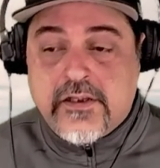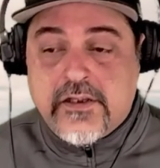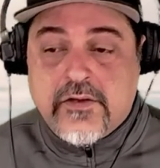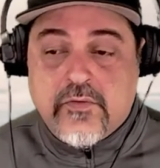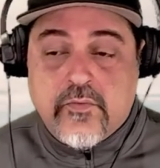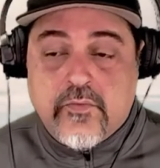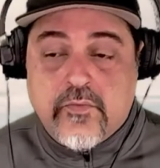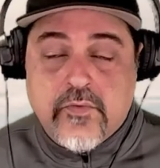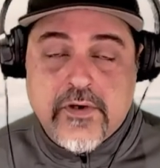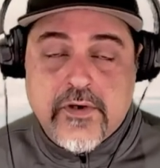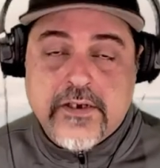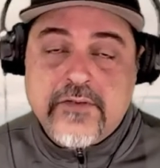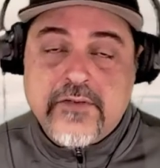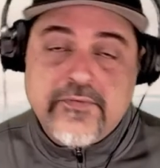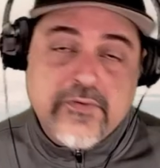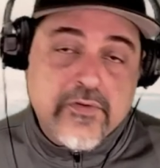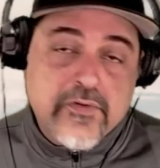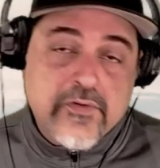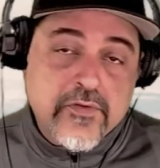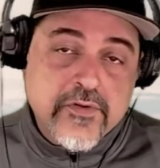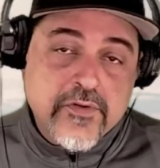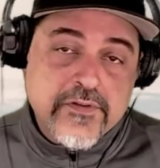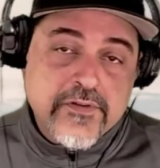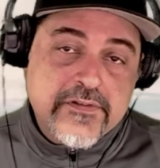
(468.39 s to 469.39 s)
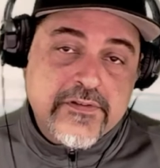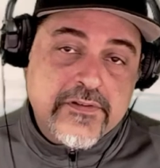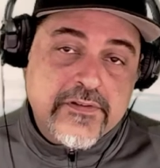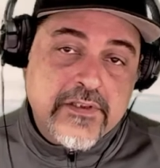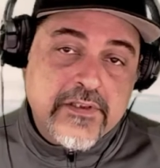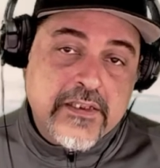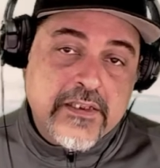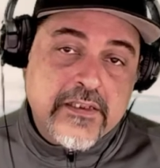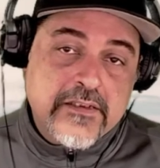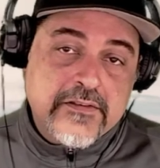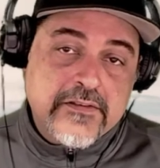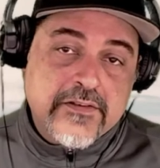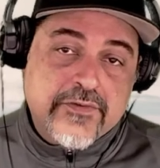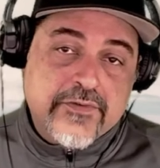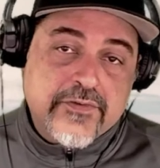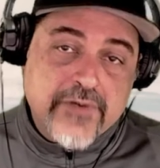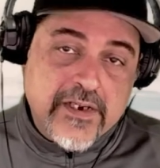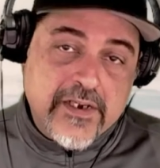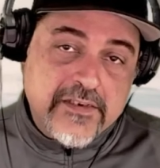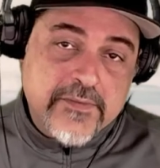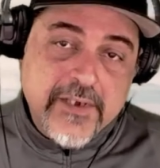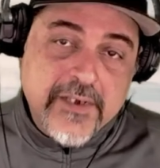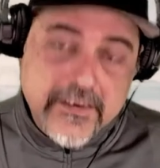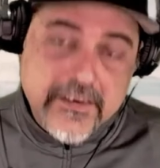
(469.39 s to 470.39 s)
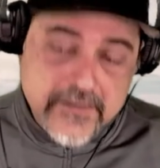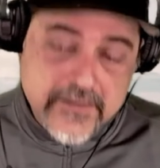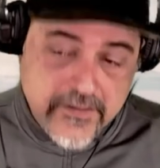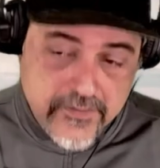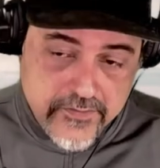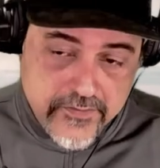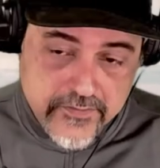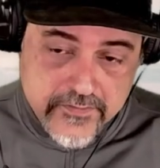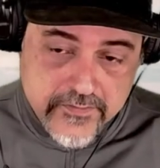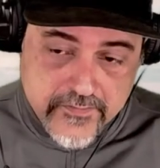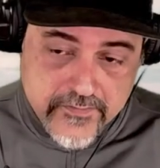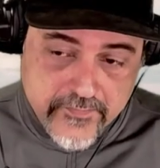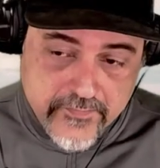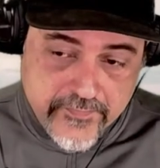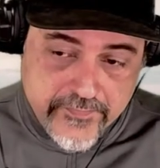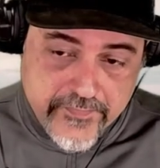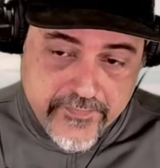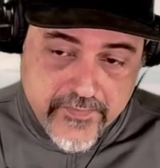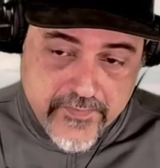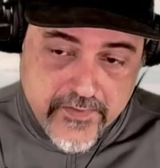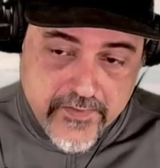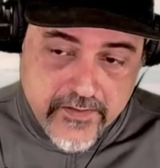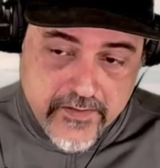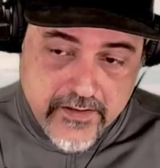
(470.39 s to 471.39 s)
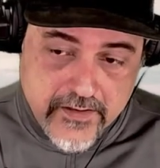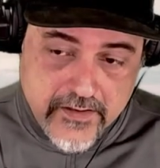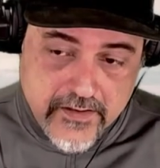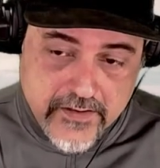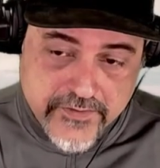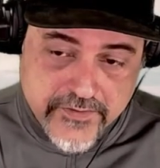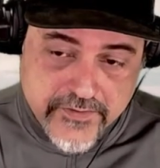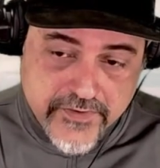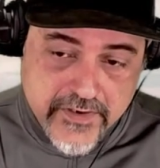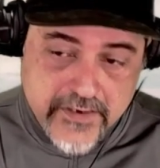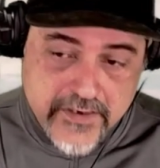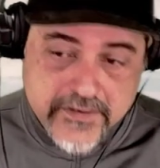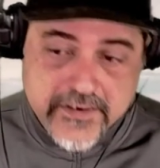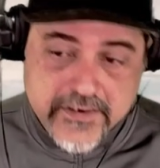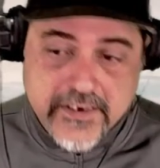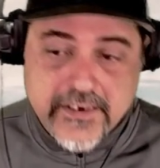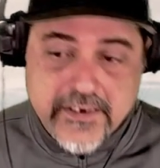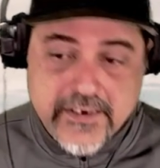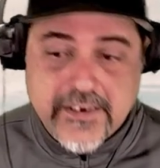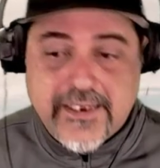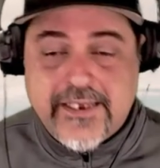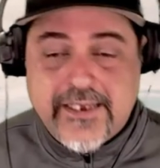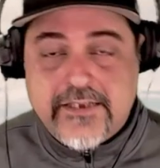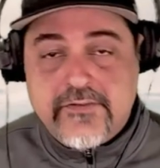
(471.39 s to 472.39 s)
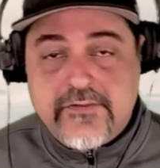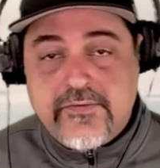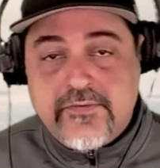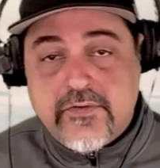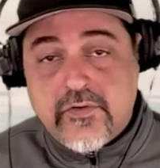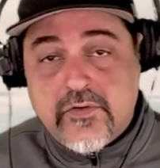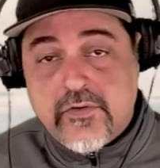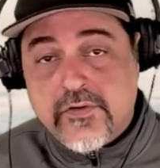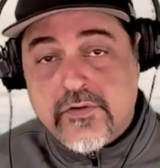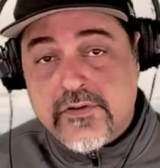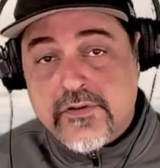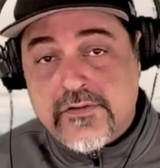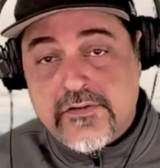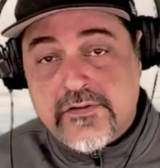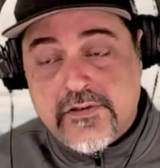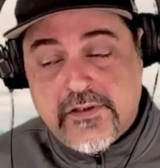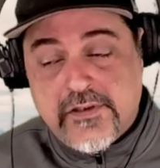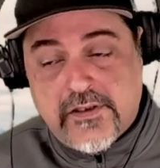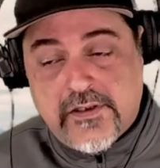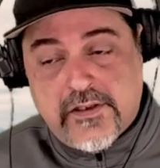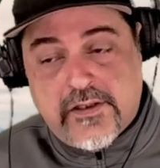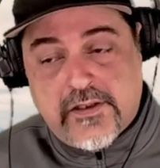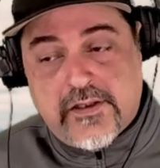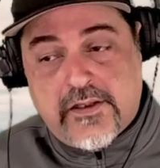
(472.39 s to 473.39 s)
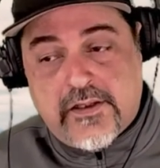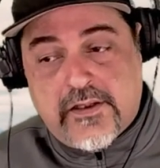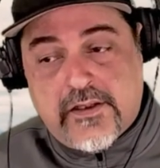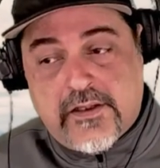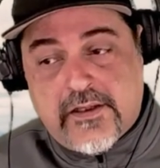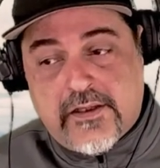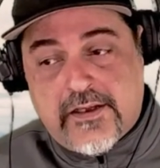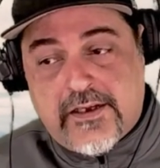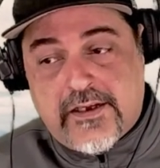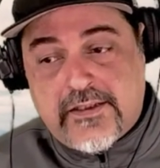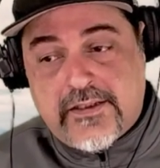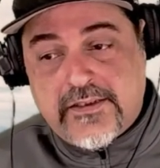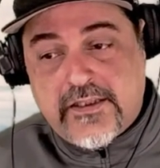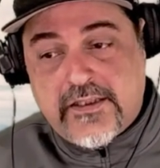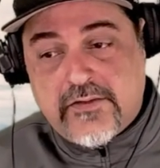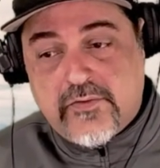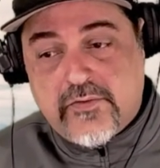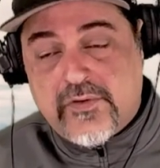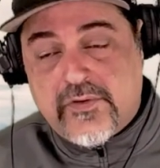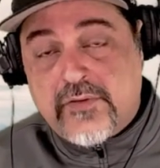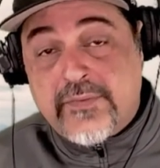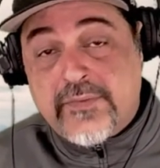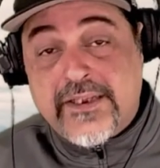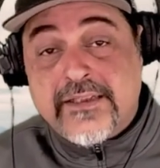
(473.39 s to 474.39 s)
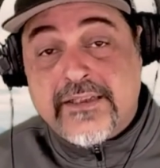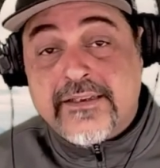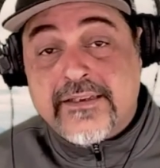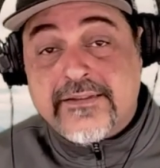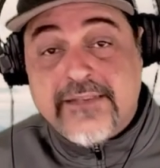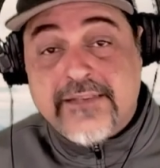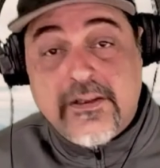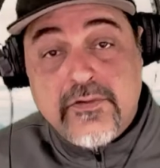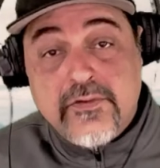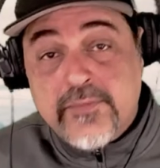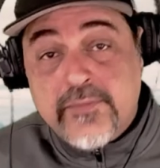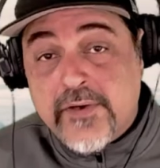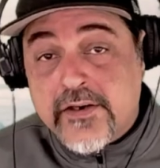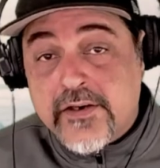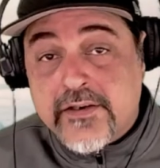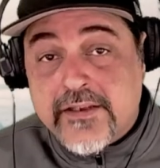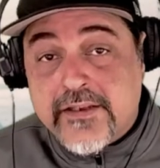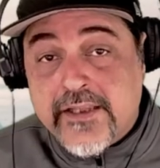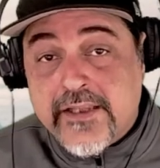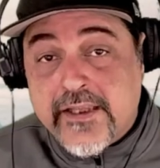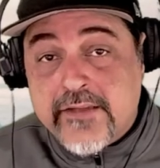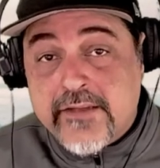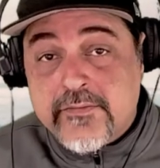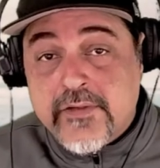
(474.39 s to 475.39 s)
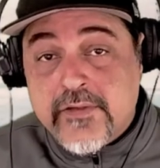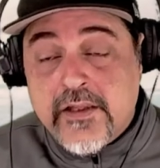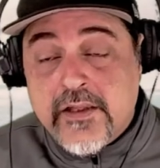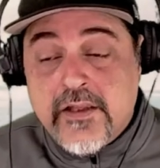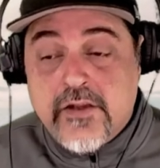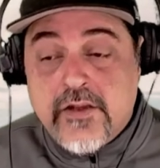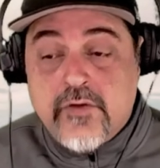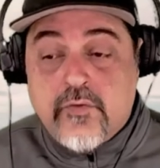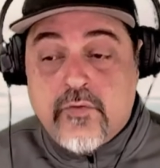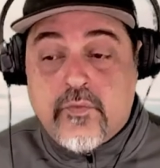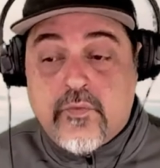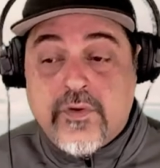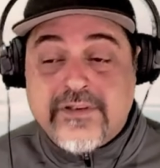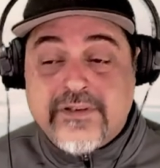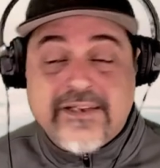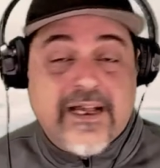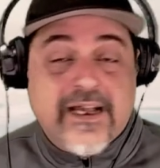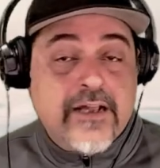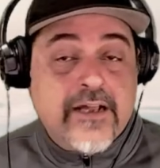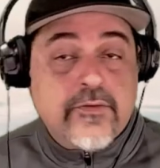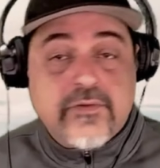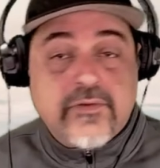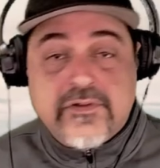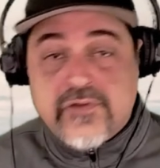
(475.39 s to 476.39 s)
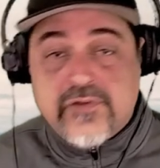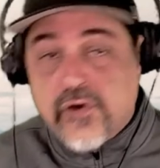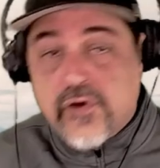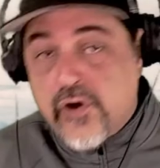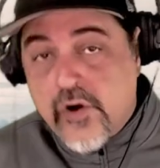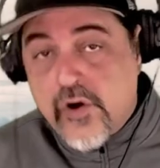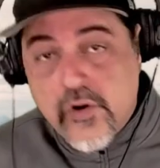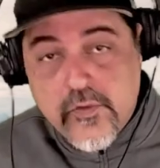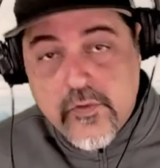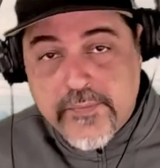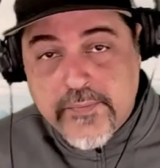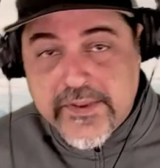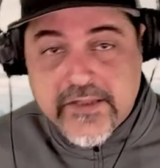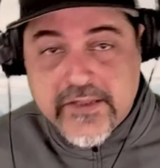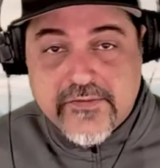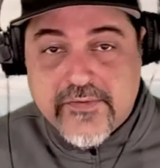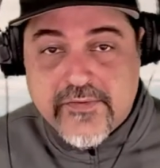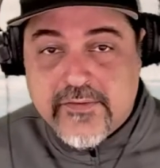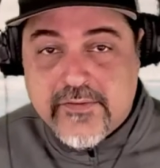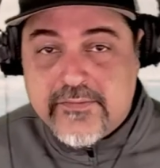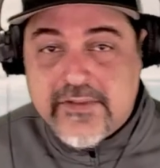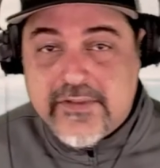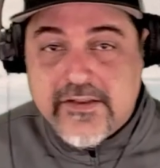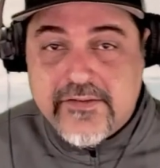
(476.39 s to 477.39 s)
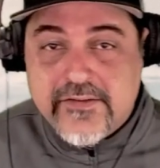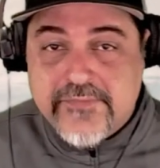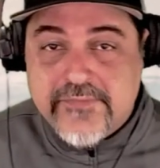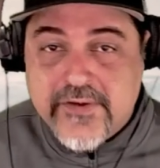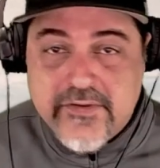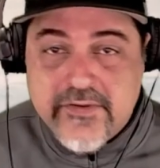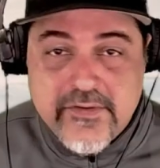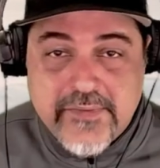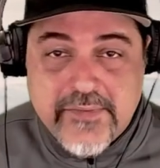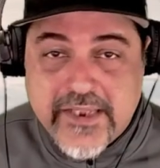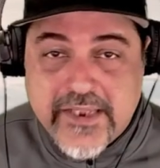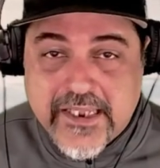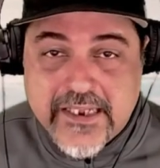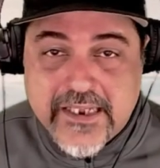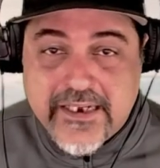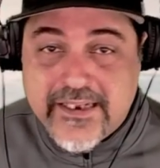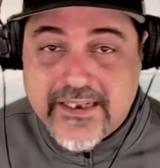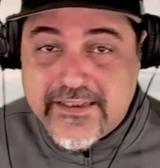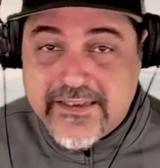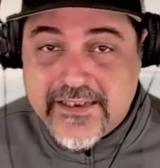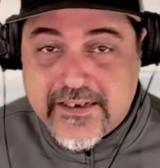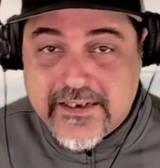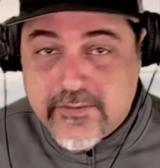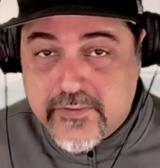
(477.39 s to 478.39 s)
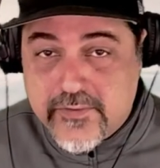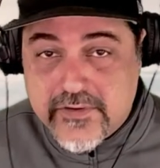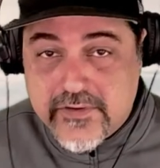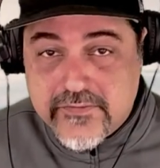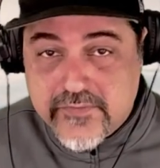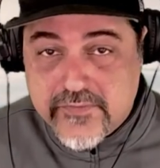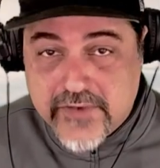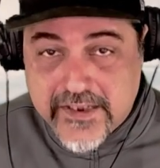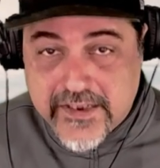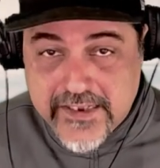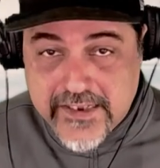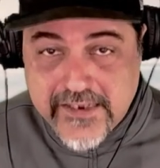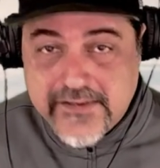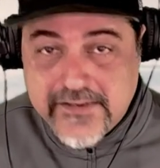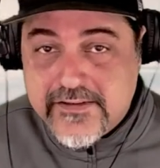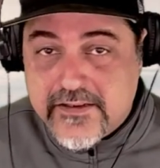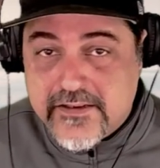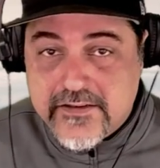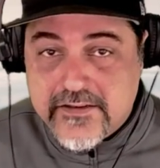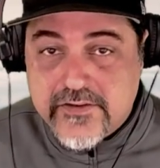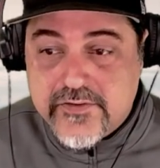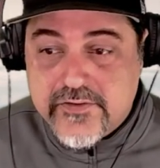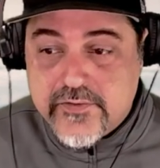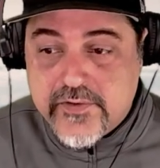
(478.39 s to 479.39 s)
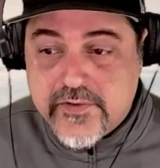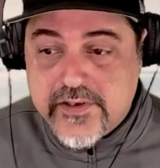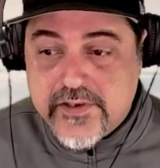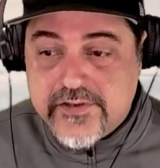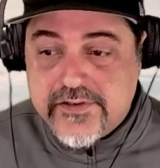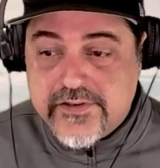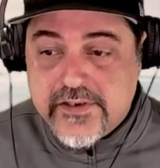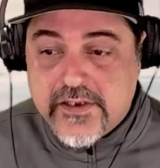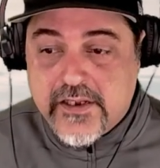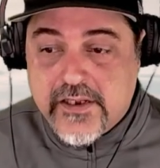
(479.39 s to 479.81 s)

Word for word: One, of course, is the Crash Bandicoot uh, trilogy, and of course uh, the other one being the South Park game, which I was hoping from the very beginning that it would release on the Switch,